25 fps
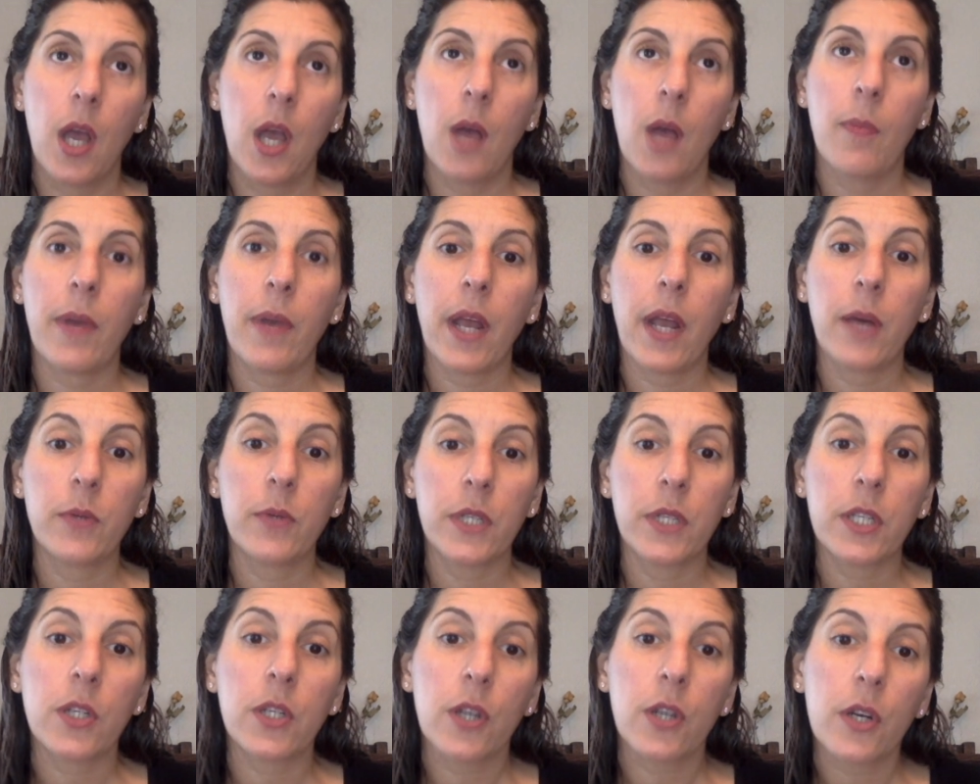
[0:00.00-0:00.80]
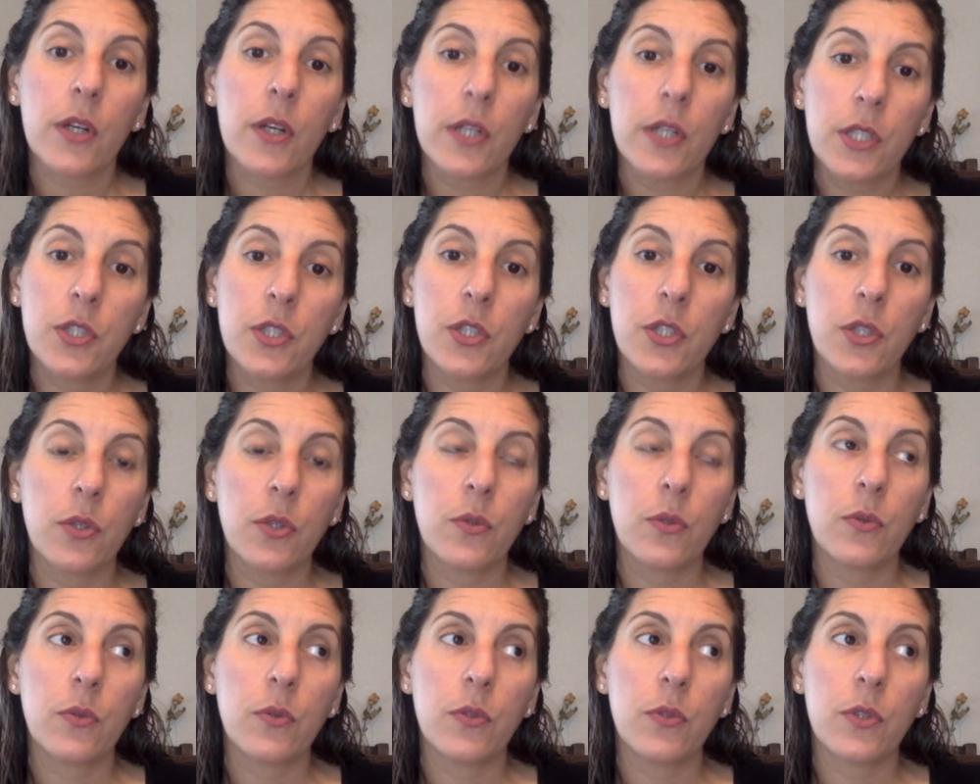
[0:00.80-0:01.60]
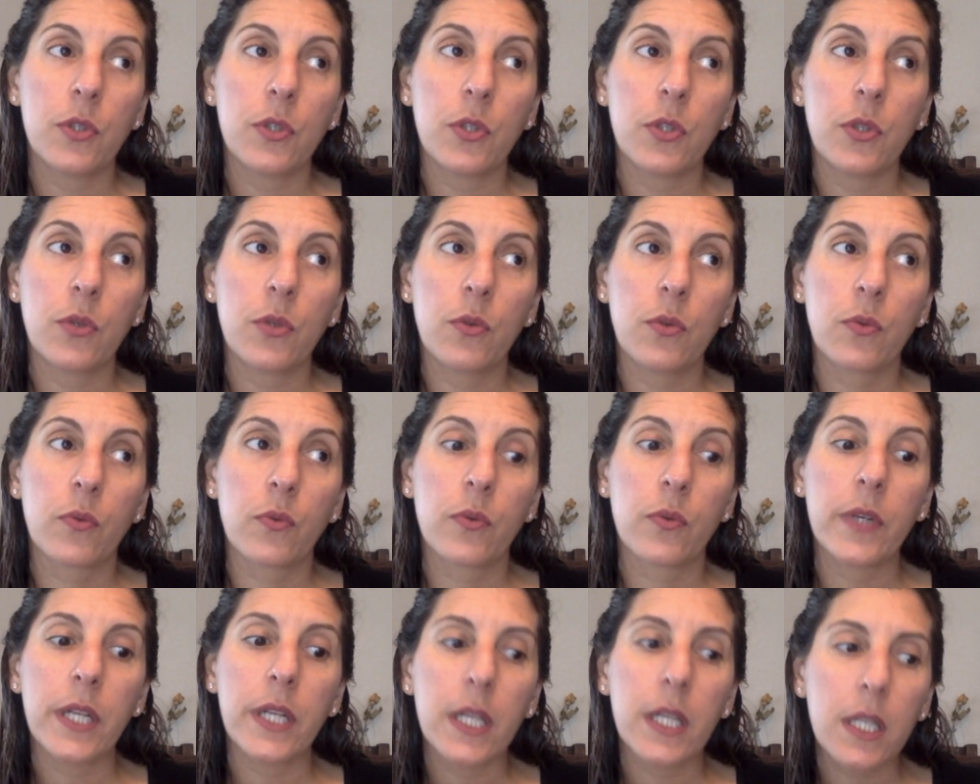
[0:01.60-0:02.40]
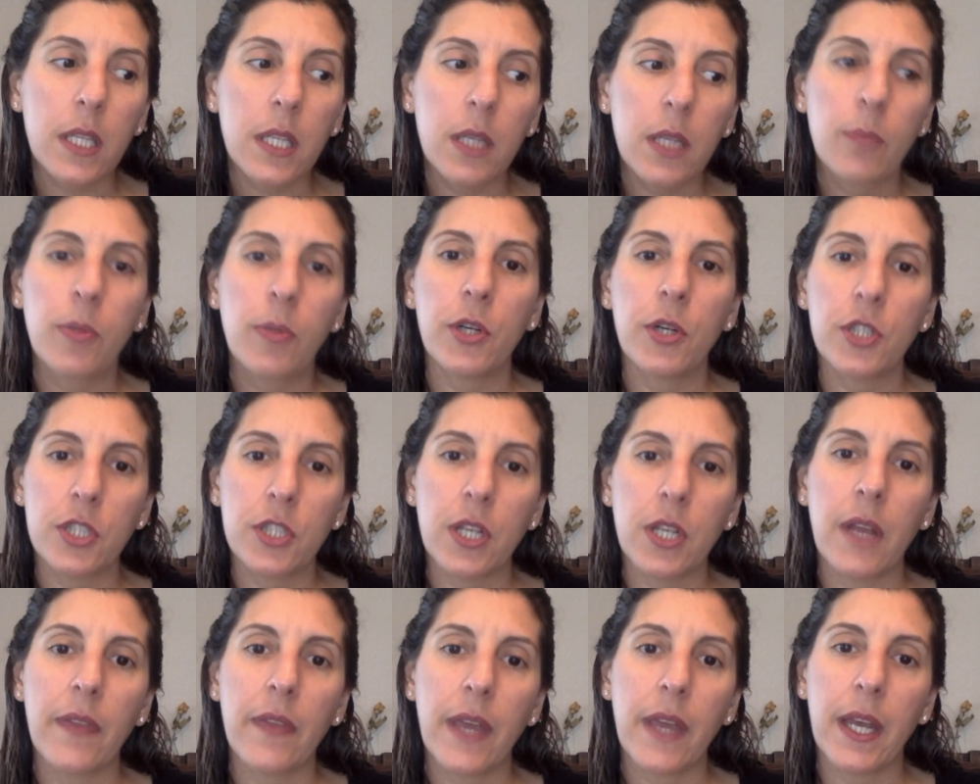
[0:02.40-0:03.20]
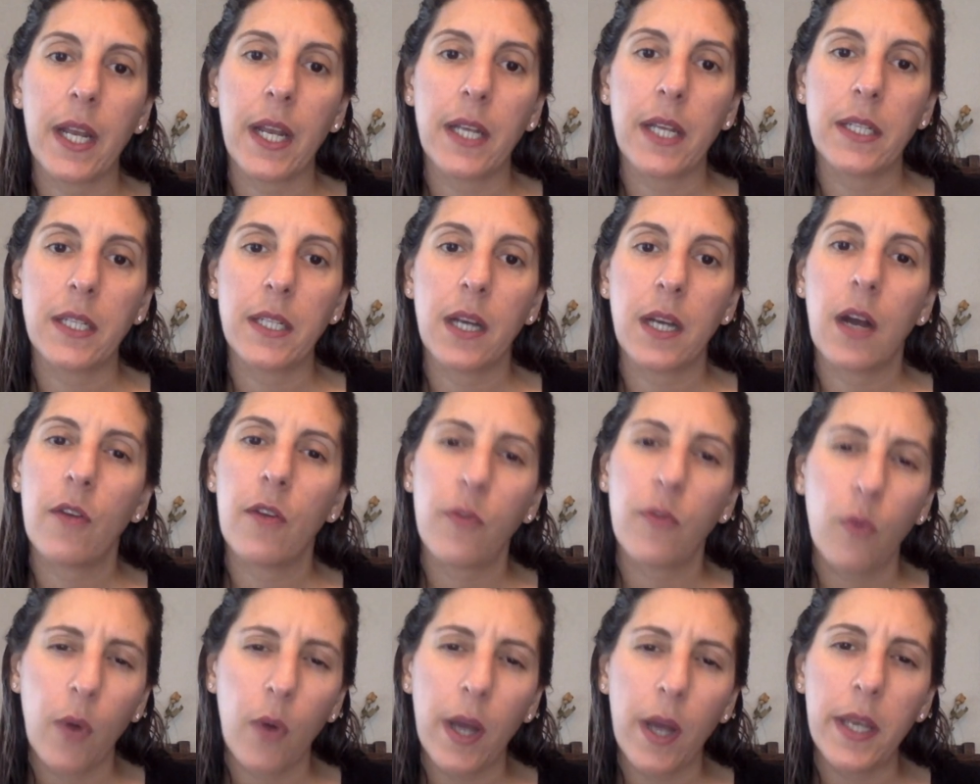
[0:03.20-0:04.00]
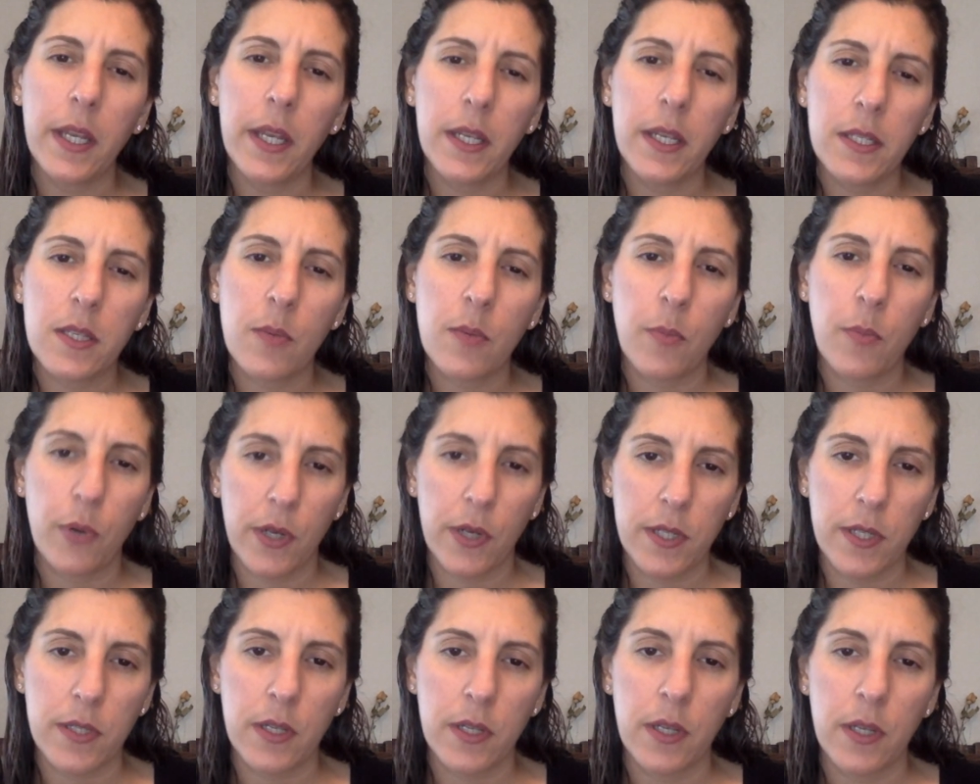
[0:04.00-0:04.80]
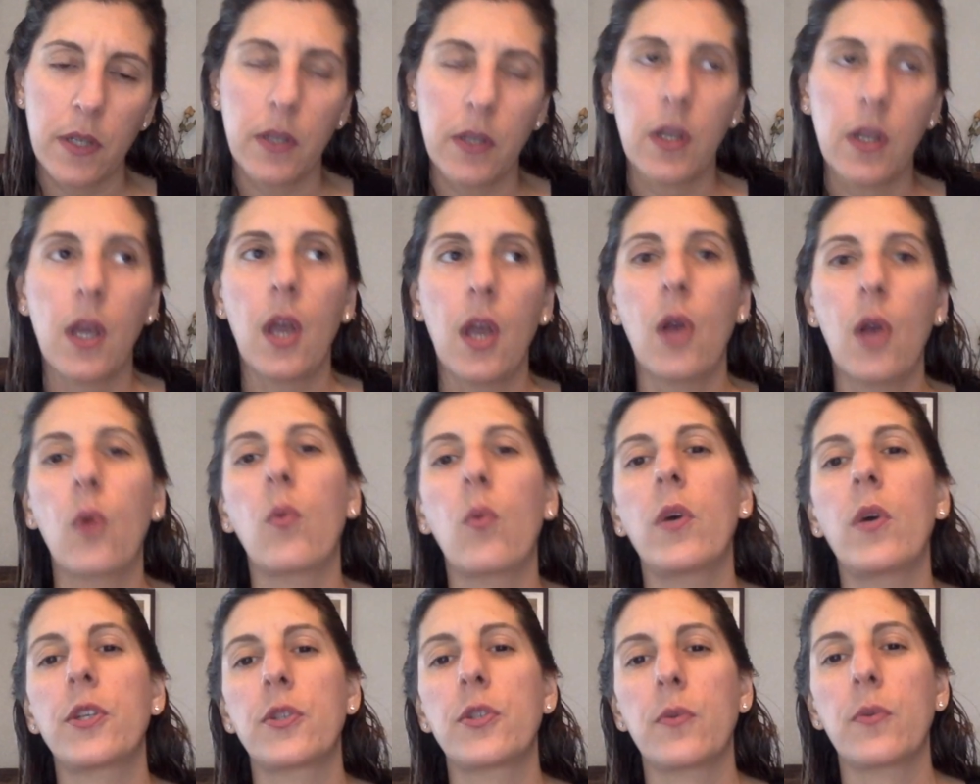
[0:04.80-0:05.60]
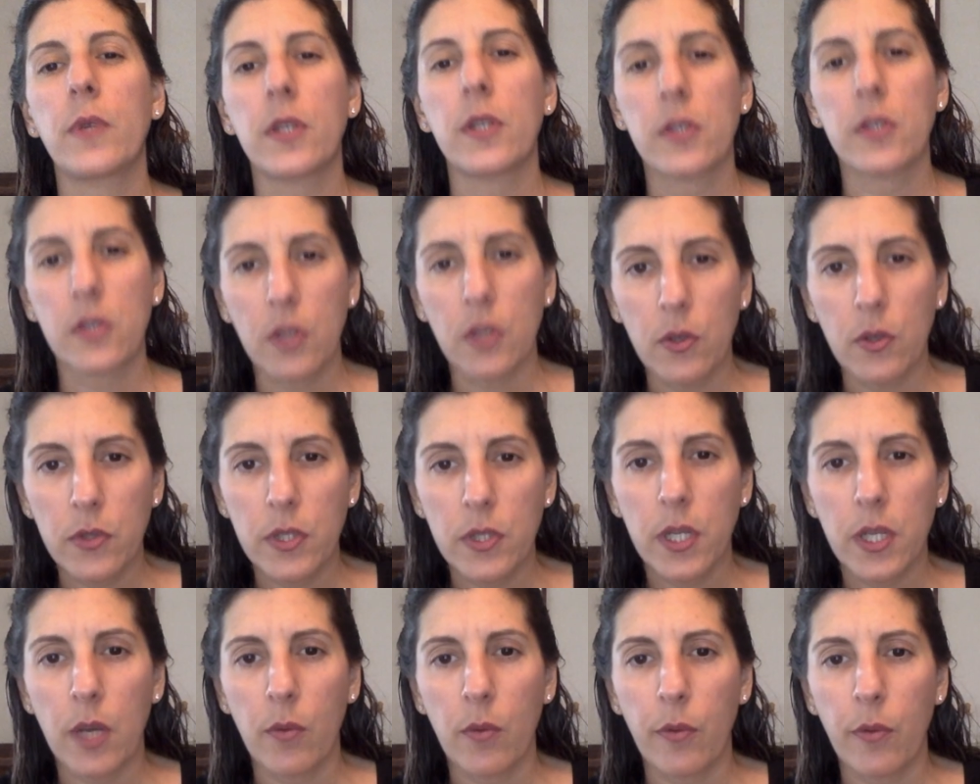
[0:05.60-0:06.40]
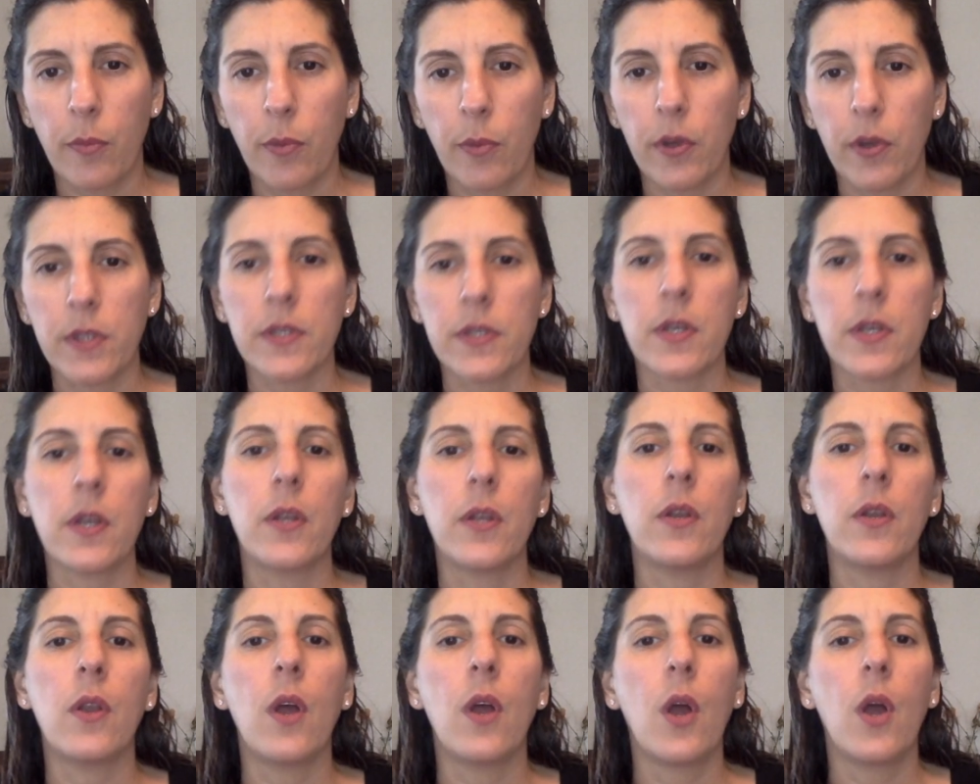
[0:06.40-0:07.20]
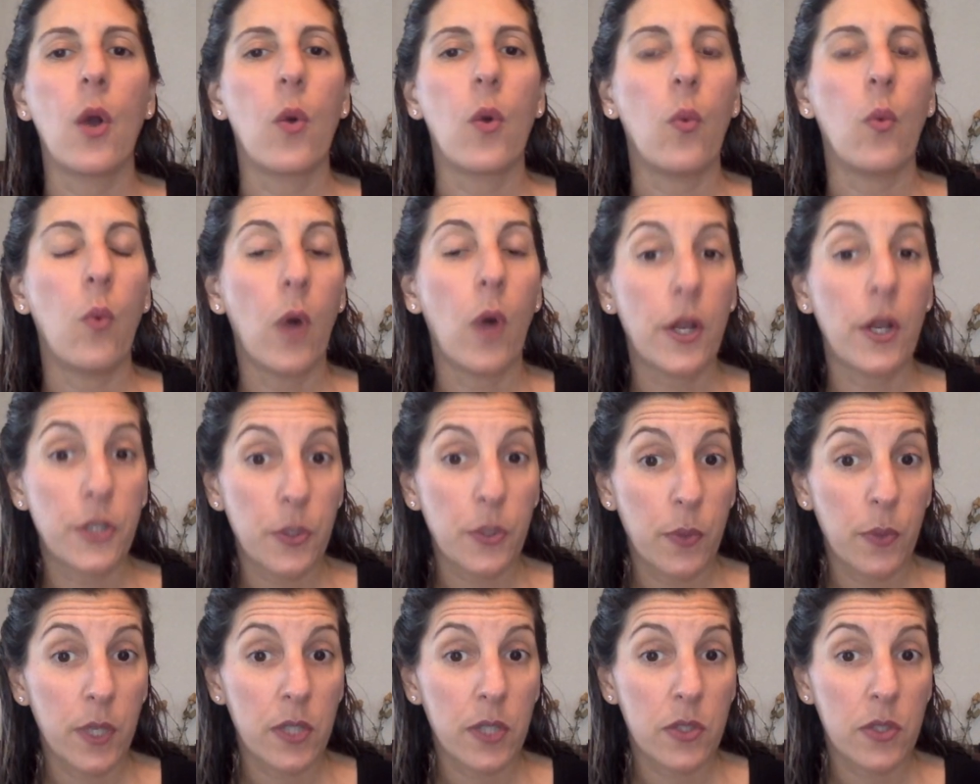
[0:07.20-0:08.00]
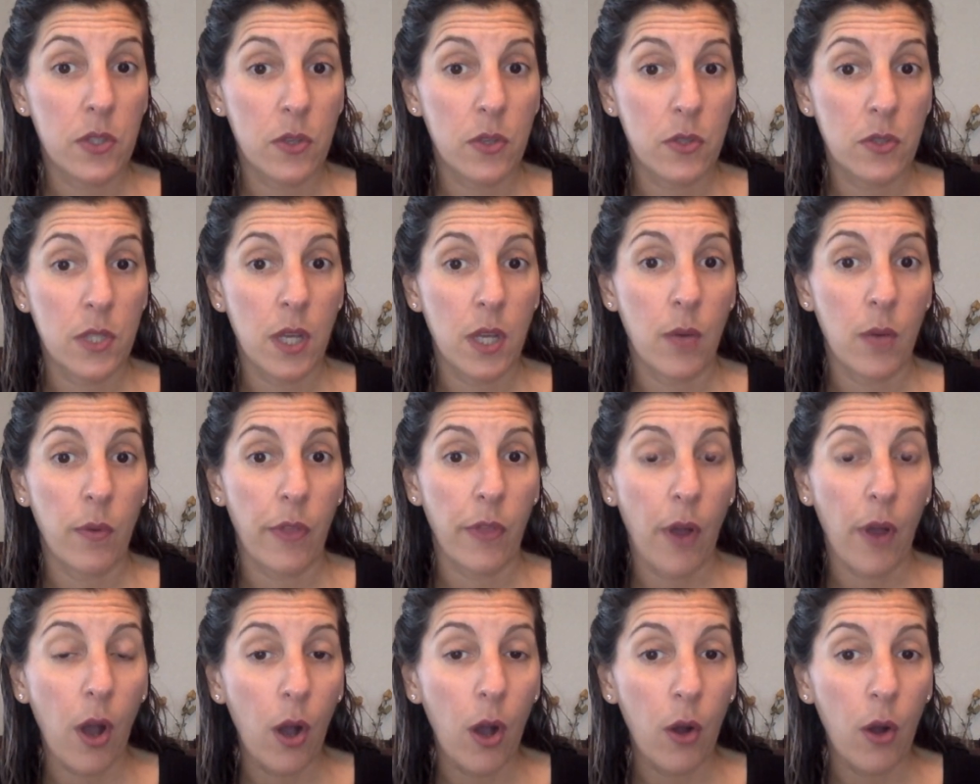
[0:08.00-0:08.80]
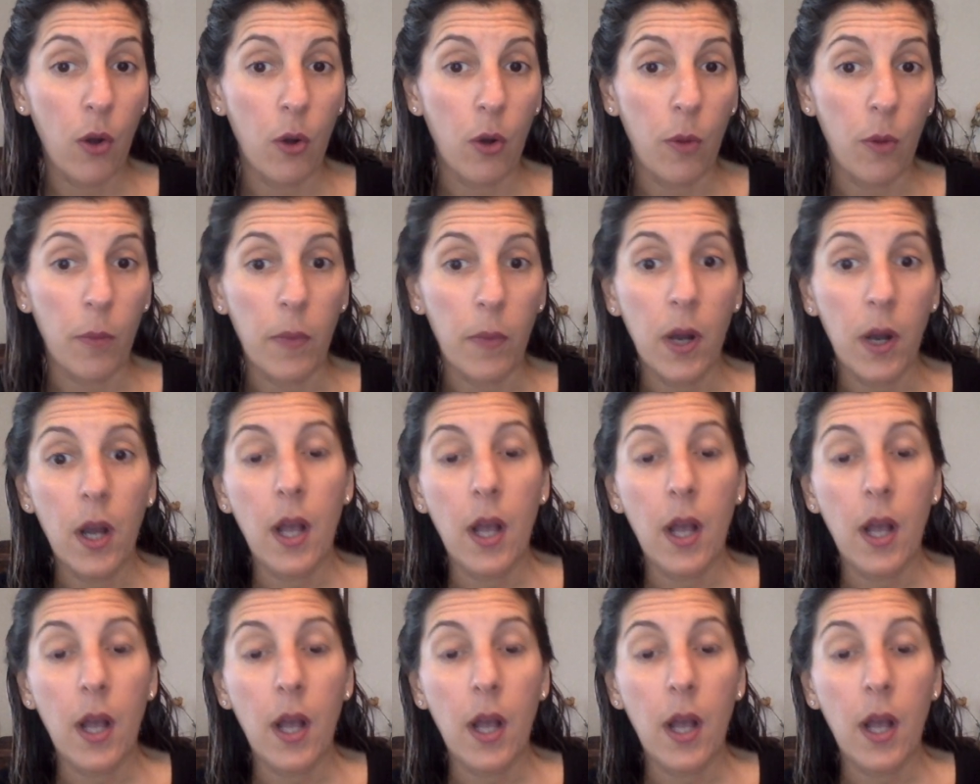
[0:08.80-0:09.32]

But I would encourage you to really push on that idea of what is a prison, what do we associate with prison, what do we associate with home,